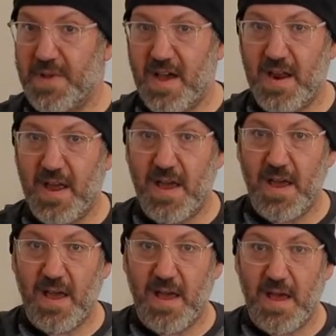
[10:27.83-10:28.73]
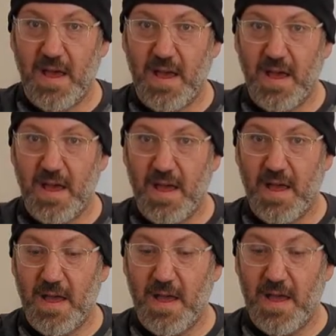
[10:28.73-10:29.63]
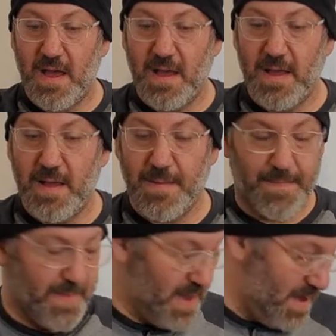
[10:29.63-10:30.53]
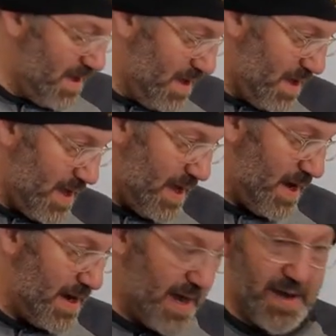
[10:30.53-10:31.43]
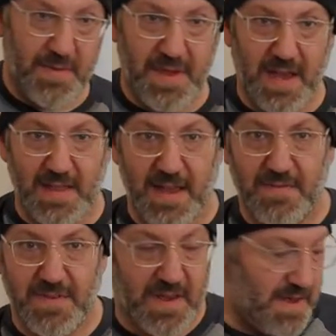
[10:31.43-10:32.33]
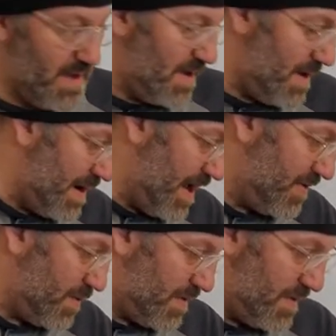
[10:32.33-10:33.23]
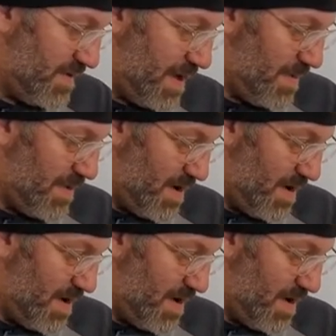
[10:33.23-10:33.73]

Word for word: Ta-da! And I don't think I left uh, an actual tape in